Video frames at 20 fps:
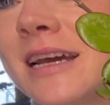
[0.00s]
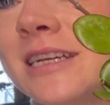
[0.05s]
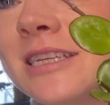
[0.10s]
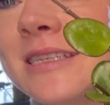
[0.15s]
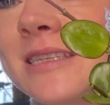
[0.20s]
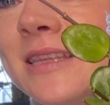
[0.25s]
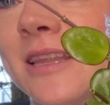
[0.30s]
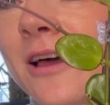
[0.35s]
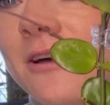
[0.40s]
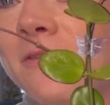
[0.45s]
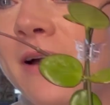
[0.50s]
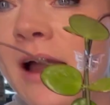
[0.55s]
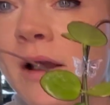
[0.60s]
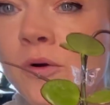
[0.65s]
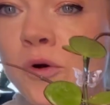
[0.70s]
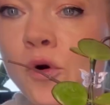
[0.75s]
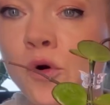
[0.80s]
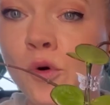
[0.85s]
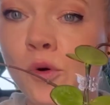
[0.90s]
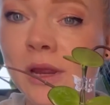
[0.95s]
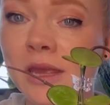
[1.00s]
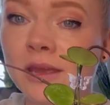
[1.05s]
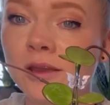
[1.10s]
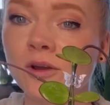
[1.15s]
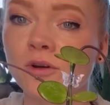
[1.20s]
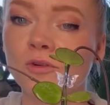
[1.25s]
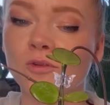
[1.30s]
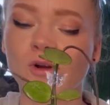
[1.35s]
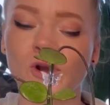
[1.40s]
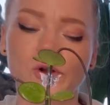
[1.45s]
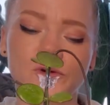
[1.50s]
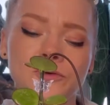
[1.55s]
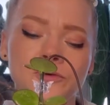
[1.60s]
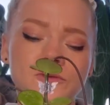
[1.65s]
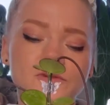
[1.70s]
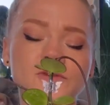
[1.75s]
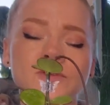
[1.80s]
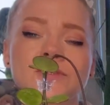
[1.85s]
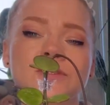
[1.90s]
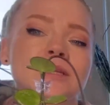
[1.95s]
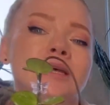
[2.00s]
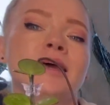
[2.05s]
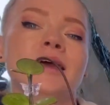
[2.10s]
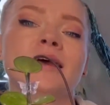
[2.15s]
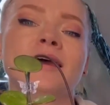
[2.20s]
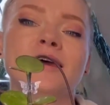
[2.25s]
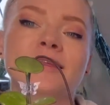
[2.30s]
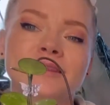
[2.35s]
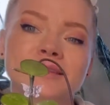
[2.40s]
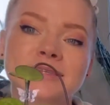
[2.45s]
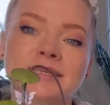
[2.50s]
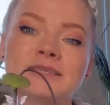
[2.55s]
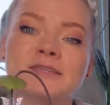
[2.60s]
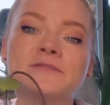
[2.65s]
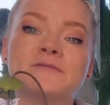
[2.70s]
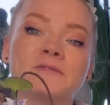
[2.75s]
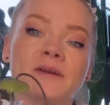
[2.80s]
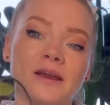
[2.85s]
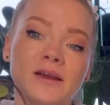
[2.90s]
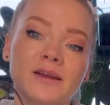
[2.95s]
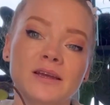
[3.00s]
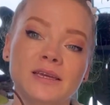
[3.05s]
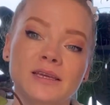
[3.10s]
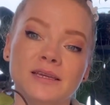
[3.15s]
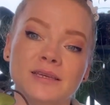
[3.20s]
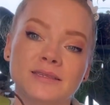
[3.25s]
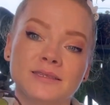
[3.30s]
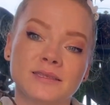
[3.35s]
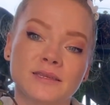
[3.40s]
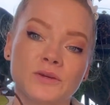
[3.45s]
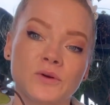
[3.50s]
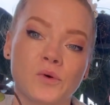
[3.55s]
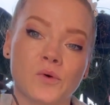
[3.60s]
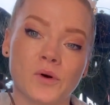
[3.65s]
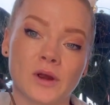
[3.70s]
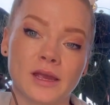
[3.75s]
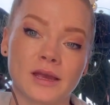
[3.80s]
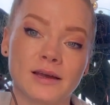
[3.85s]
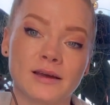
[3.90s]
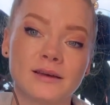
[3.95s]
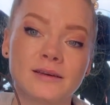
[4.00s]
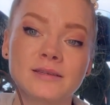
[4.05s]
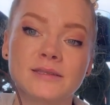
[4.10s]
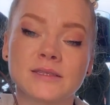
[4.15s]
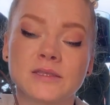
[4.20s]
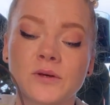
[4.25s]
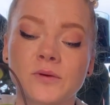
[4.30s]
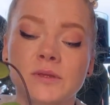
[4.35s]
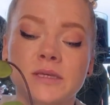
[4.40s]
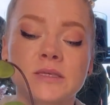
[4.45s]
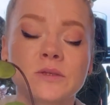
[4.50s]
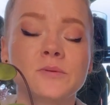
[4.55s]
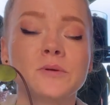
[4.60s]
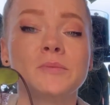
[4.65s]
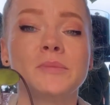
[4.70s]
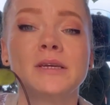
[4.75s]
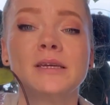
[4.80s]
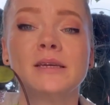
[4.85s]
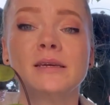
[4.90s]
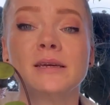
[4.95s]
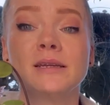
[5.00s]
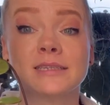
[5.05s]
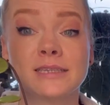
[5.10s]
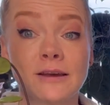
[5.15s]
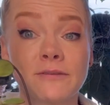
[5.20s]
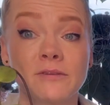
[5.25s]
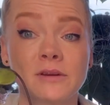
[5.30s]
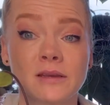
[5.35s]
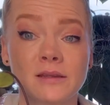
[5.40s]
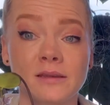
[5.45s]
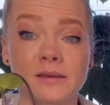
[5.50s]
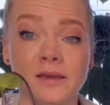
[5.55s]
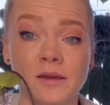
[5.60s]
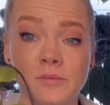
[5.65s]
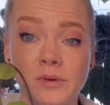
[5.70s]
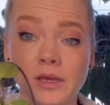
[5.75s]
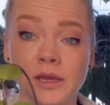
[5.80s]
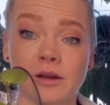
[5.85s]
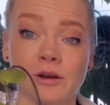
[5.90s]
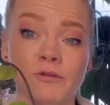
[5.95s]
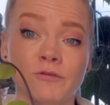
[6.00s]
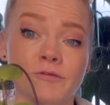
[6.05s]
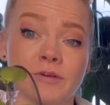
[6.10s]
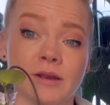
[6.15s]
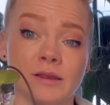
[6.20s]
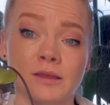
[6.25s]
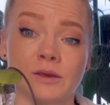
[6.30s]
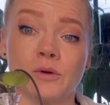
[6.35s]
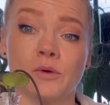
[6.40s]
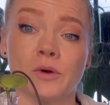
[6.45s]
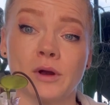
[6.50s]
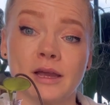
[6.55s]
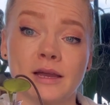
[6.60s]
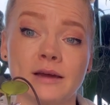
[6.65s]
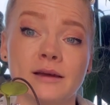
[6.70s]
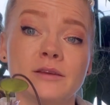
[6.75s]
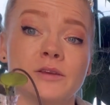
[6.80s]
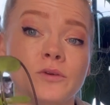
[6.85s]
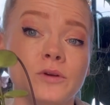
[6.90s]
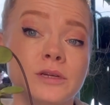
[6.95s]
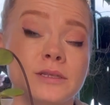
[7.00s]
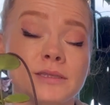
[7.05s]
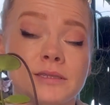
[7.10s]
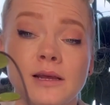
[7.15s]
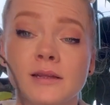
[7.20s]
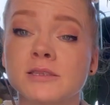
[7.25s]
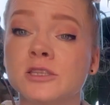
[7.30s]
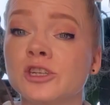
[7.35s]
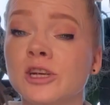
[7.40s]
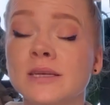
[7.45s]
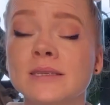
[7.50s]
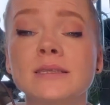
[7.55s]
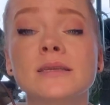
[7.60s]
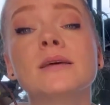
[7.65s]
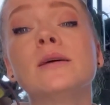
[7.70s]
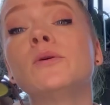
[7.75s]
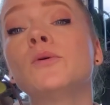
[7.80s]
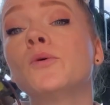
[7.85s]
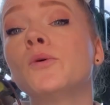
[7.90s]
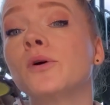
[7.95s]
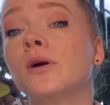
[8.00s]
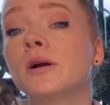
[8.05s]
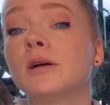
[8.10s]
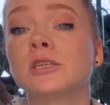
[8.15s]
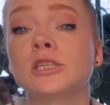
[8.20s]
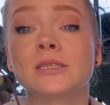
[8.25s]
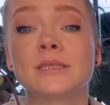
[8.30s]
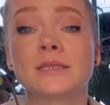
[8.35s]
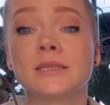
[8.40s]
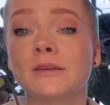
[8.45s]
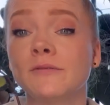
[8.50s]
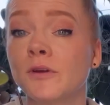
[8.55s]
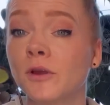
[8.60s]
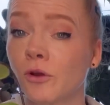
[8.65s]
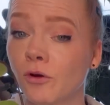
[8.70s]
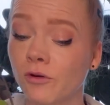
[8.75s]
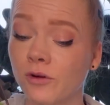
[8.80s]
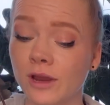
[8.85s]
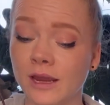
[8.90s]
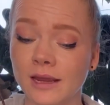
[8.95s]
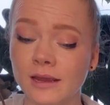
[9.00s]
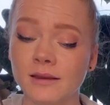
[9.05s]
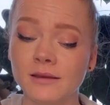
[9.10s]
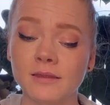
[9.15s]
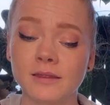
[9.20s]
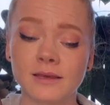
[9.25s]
I just love how quick it grows. This is a very easy Hoya, so this would be definitely a beginner-friendly Hoya. You could sun stress it or just leave it green.